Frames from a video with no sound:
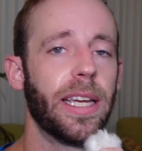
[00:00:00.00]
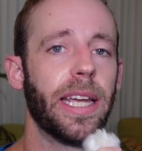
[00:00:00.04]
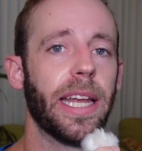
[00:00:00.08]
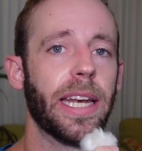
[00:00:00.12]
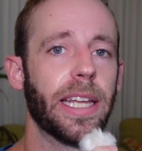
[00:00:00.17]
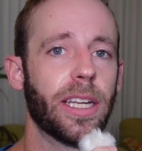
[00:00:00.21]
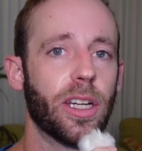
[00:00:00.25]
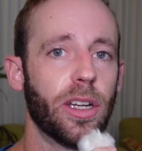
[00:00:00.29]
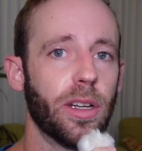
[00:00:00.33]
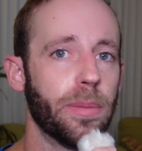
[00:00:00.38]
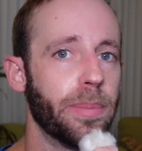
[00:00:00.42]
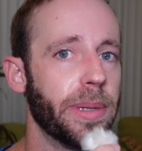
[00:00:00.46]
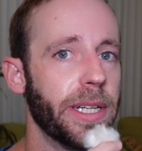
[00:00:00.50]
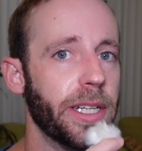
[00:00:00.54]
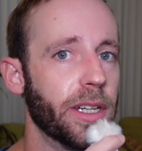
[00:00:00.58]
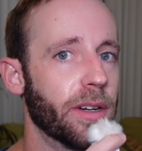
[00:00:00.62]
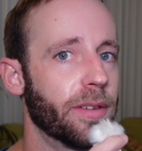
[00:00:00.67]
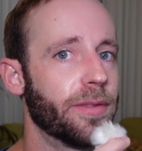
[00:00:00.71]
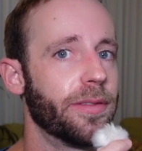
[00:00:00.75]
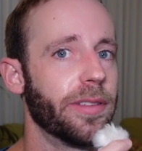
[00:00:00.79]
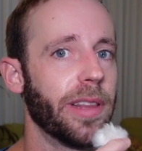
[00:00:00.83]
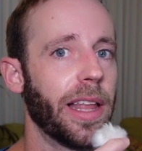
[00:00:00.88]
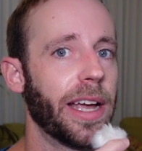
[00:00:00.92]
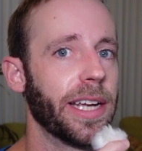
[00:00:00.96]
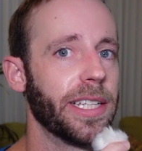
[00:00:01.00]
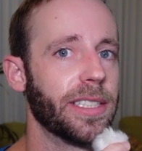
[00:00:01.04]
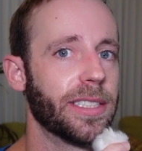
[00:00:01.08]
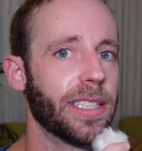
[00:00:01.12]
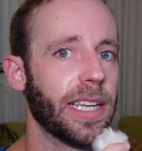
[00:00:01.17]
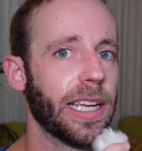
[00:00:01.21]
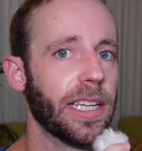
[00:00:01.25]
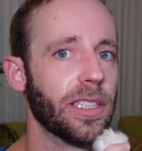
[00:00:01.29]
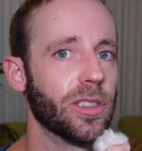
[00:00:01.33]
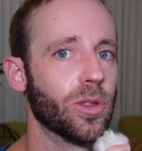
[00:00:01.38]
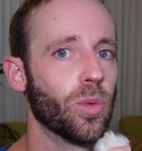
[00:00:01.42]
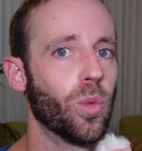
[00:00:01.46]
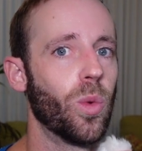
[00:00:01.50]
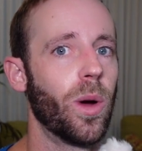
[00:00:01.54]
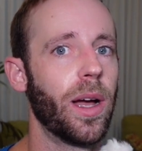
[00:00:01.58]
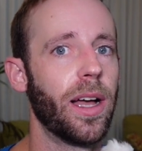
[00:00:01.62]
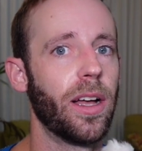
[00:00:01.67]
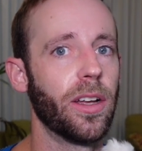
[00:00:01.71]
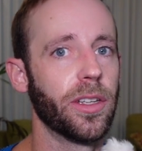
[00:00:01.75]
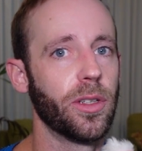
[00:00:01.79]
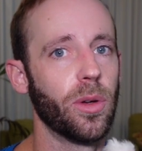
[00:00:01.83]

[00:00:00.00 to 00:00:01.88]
and it could be your flights as well.